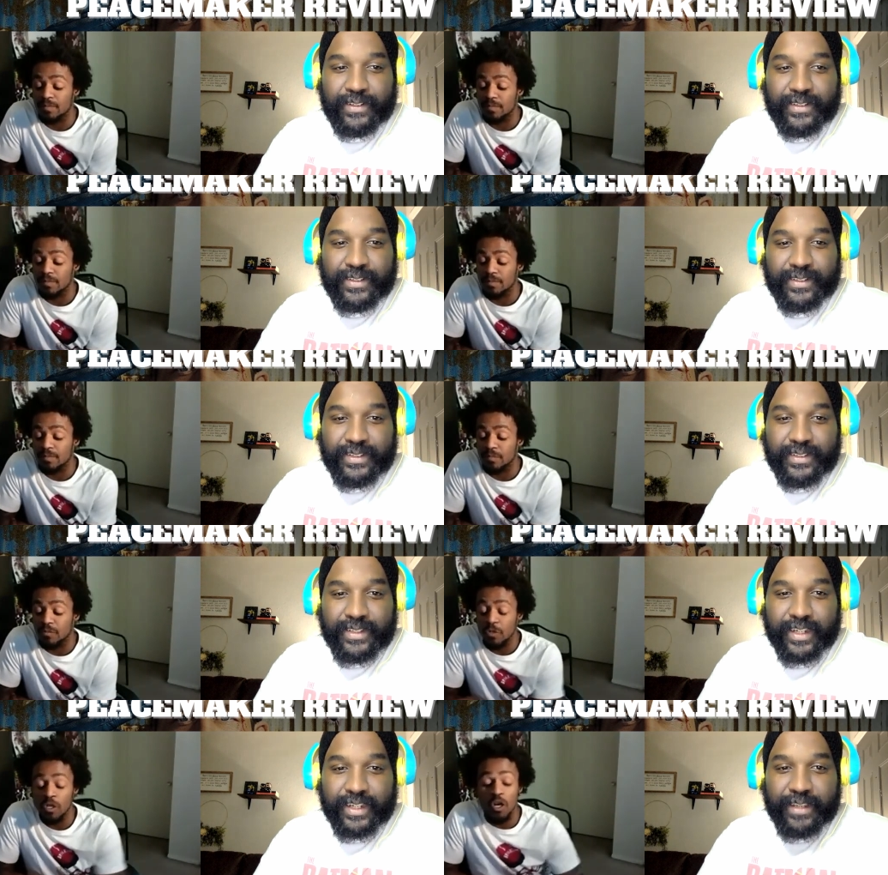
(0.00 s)
Speaker 1: this.
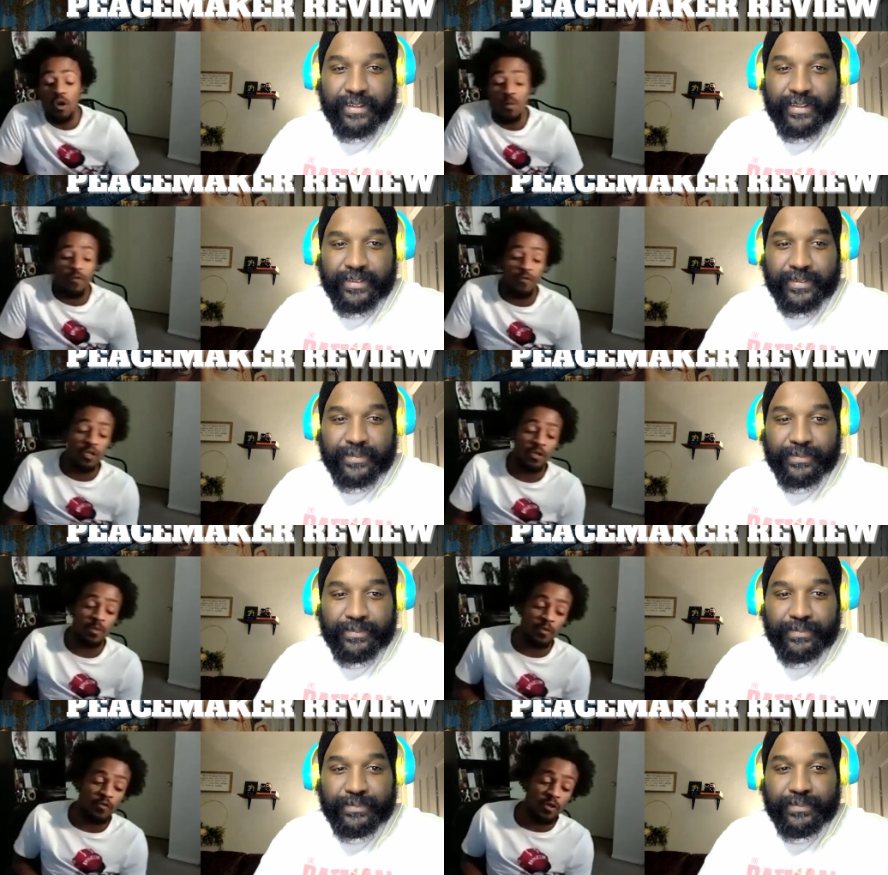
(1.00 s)
Speaker 2: No, no. Oh, keep... Oh, before you
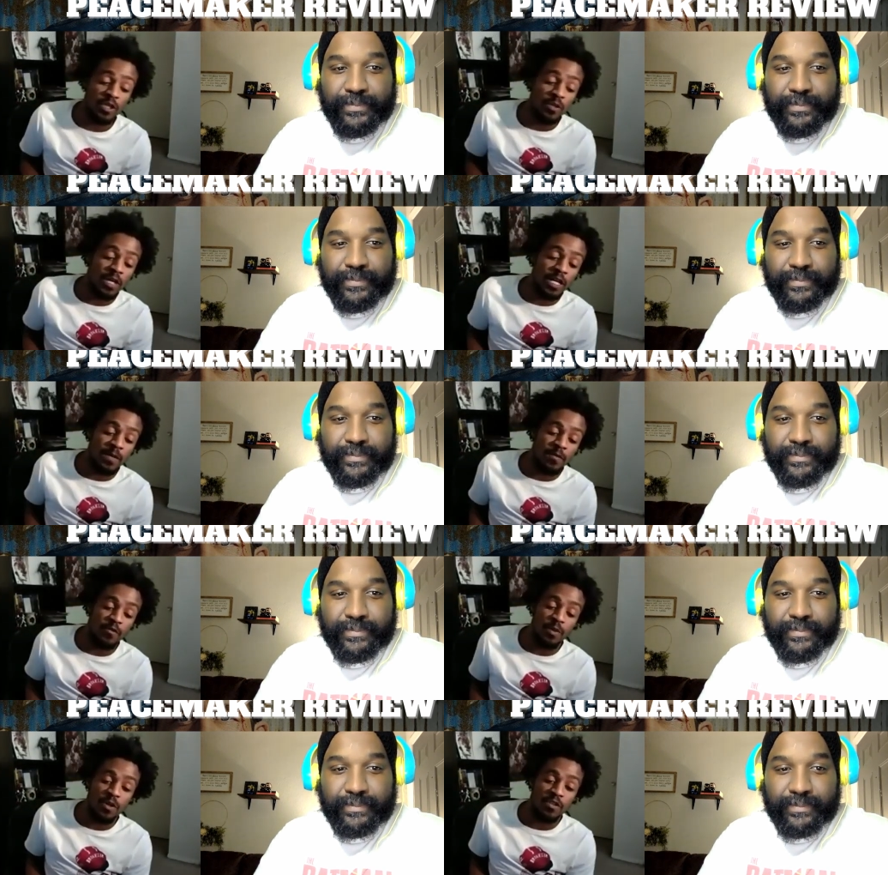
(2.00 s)
before you uh before
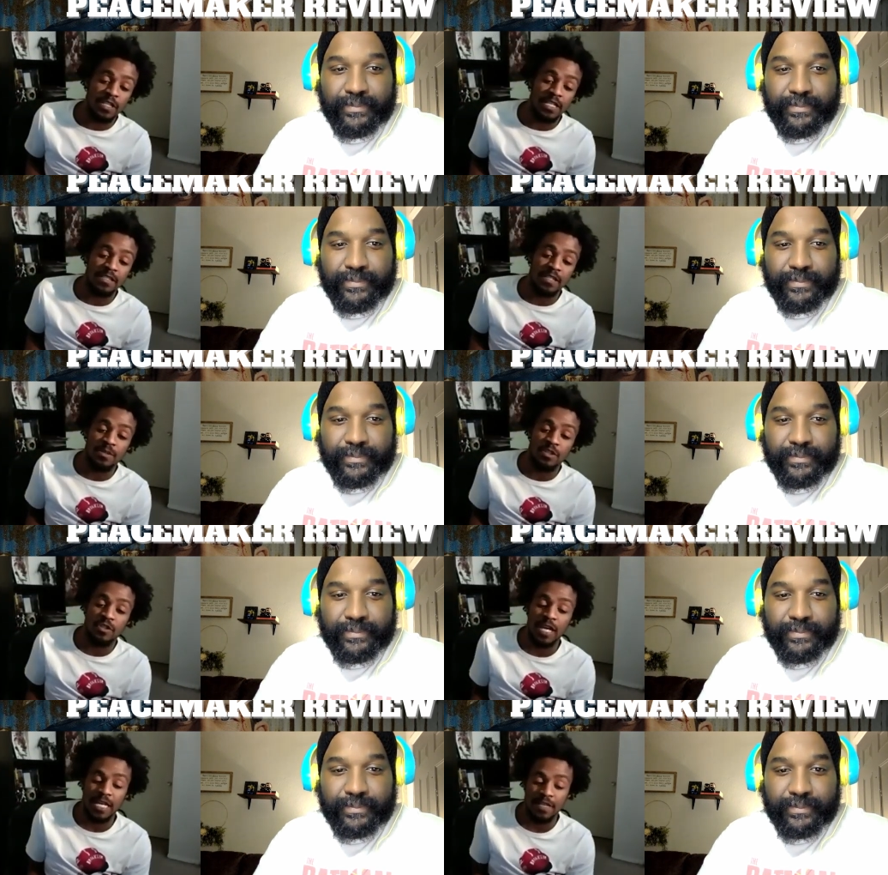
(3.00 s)
we go to the next subject, you
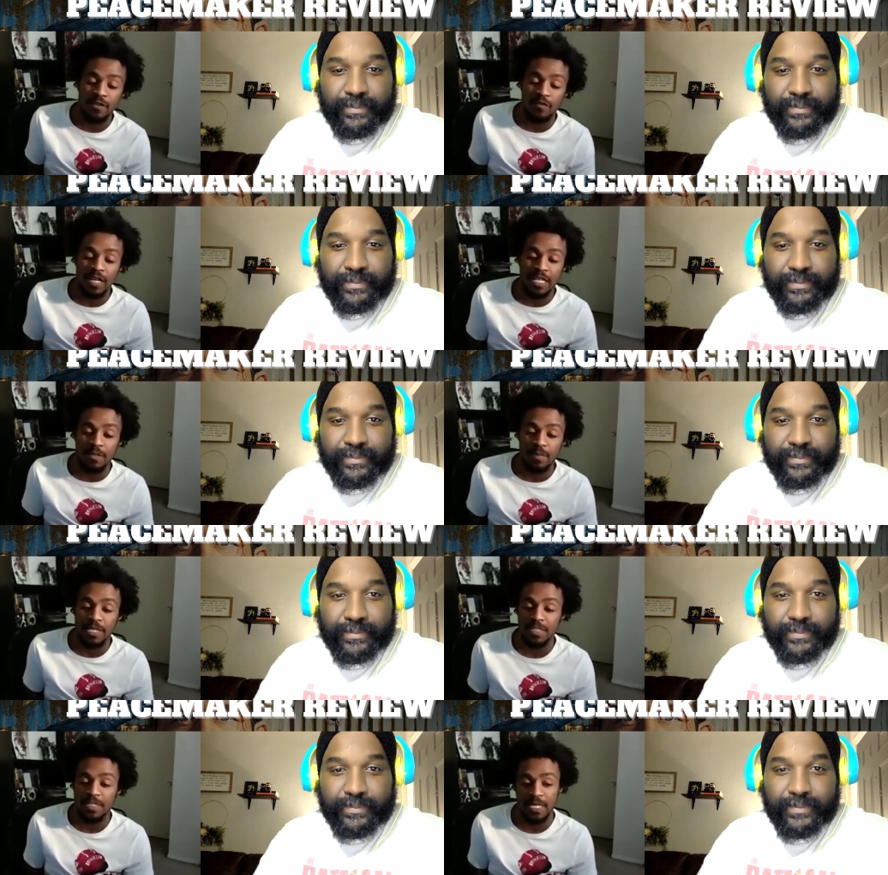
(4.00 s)
gotta give your rating to
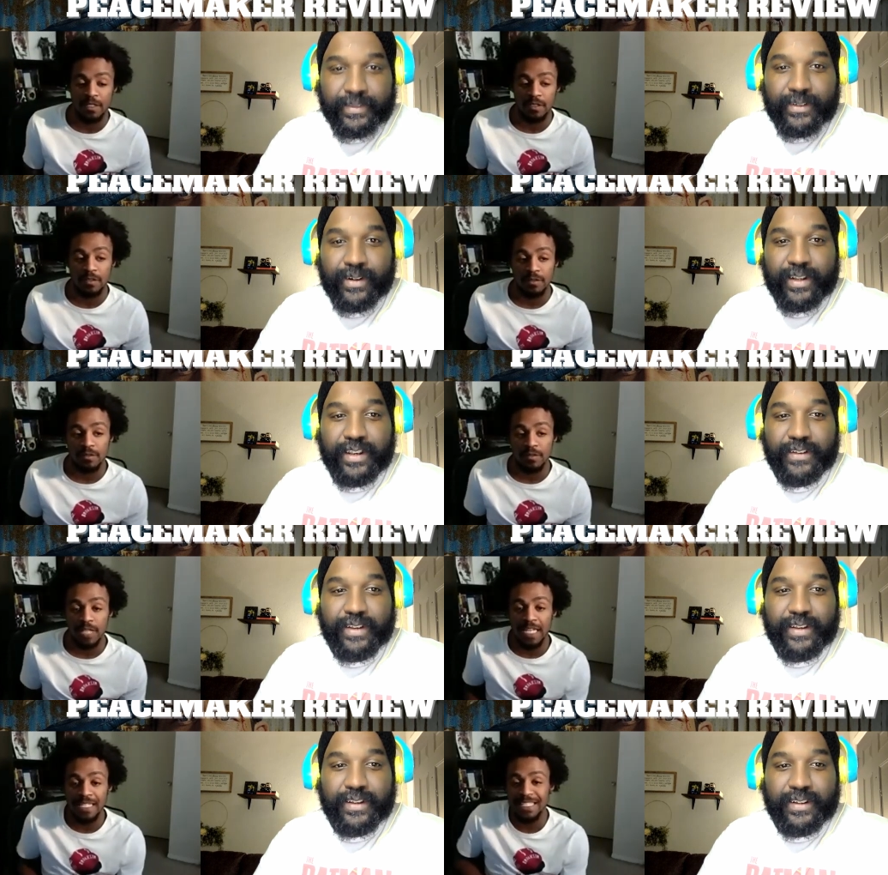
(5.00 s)
Peacemaker.
Speaker 1: Oh, I didn't do
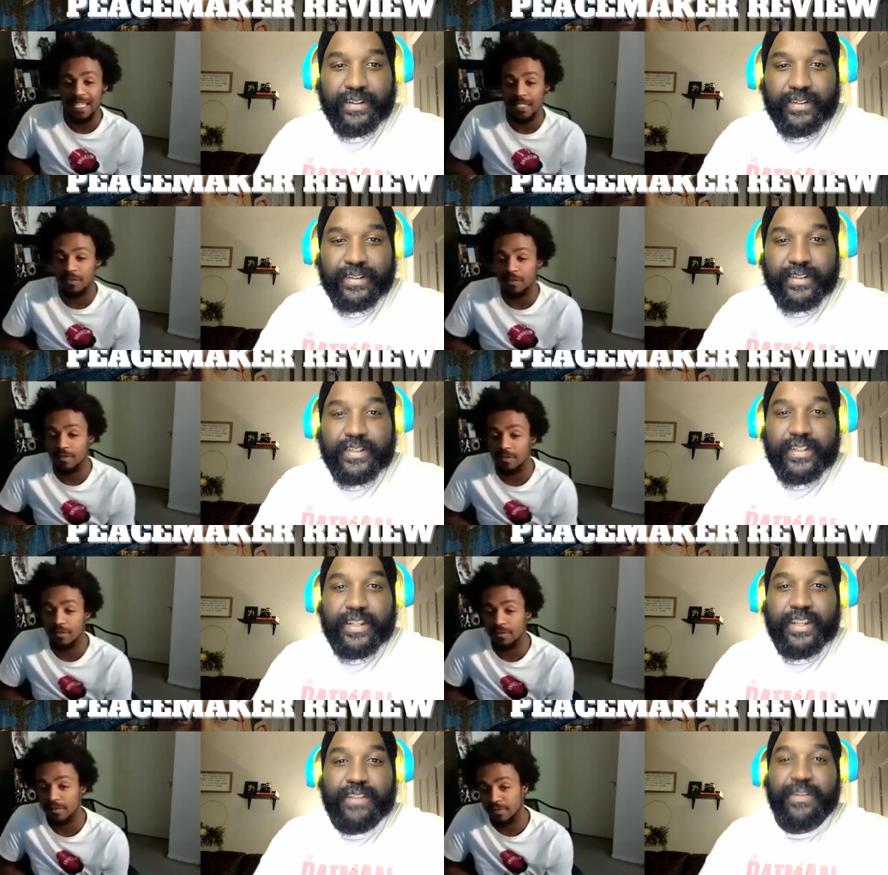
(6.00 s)
out that, of 10
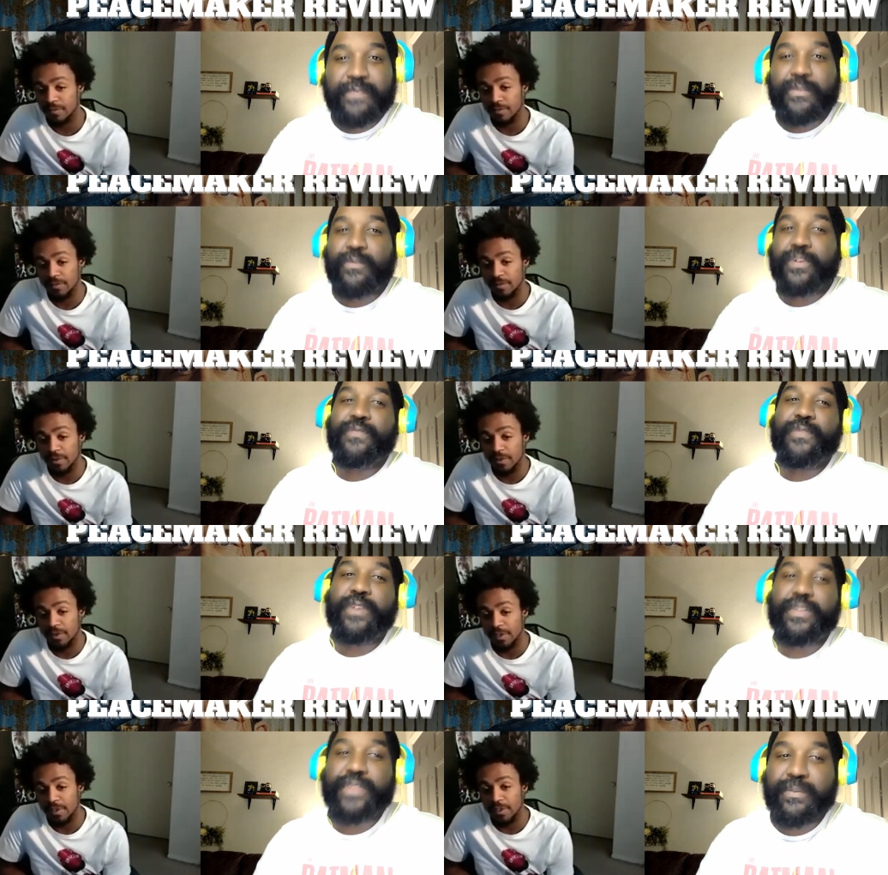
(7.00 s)
if, if it wasn't
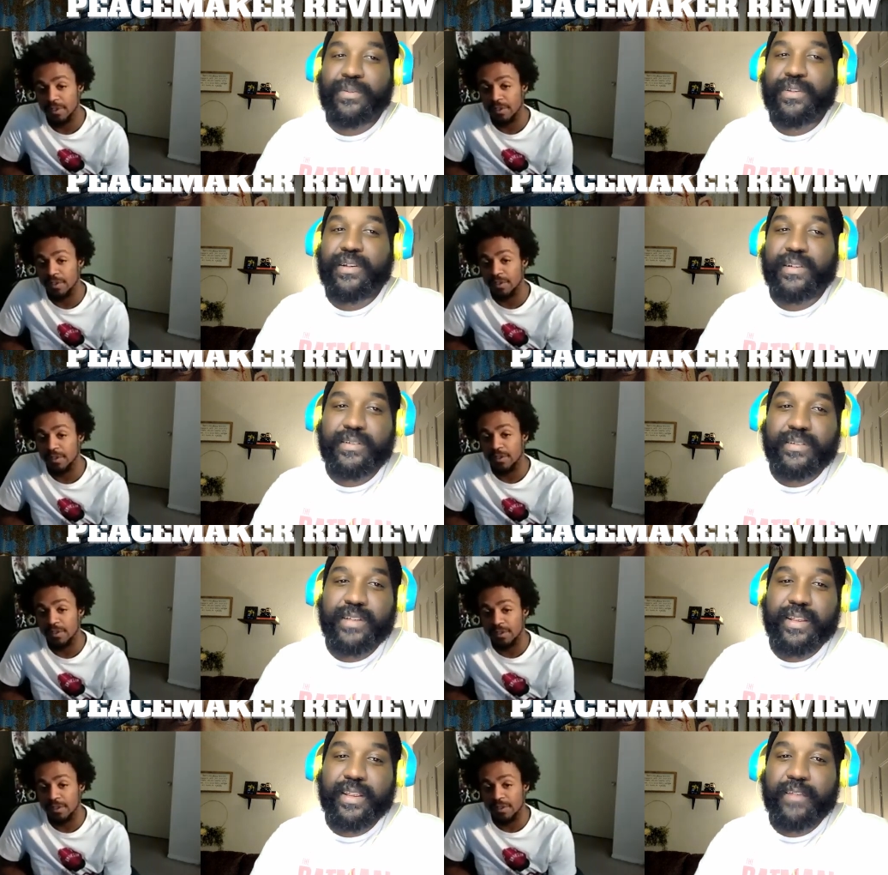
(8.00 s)
for the theme song,
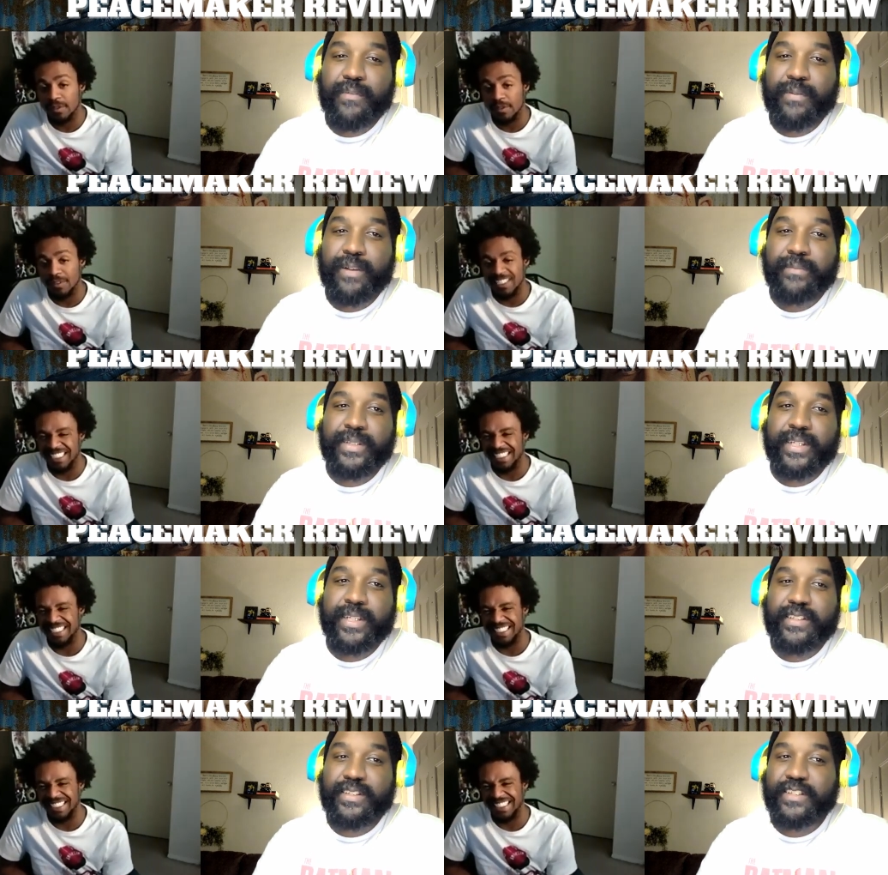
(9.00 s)
it would probably be
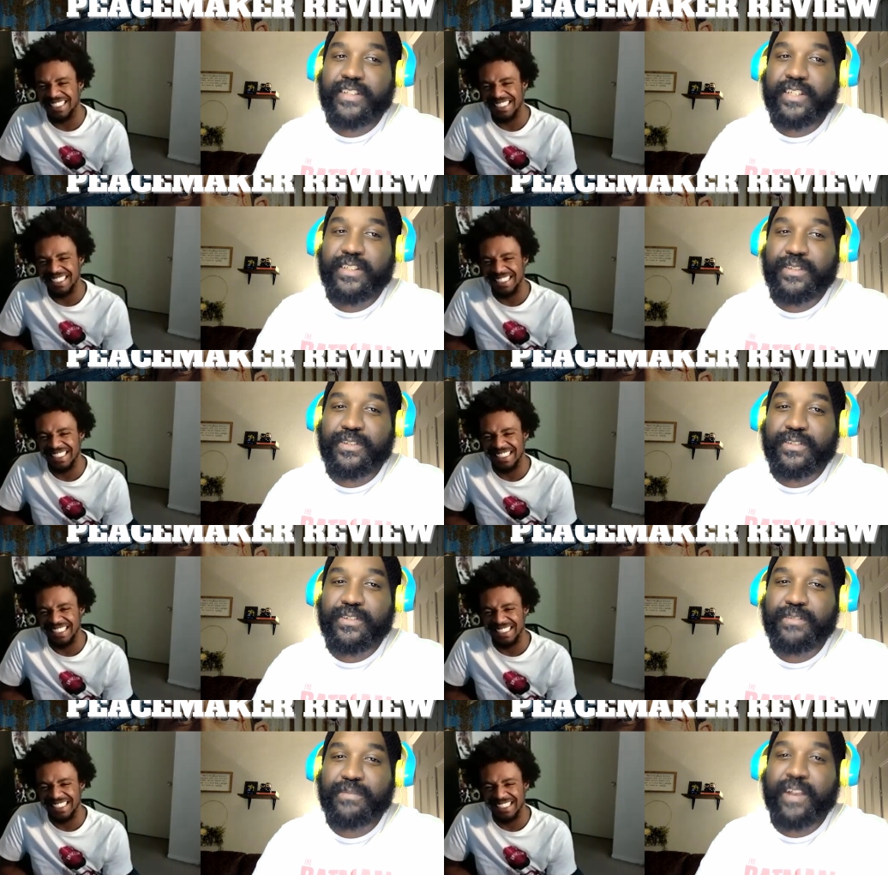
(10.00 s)
like a six, like you
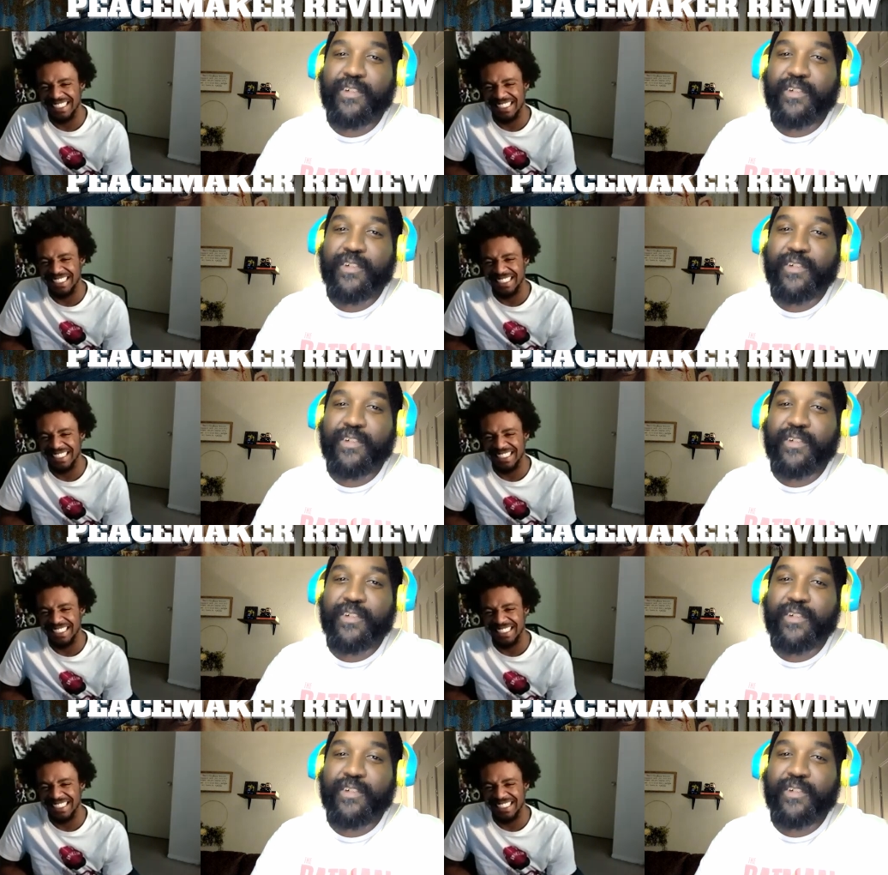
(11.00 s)
too. But that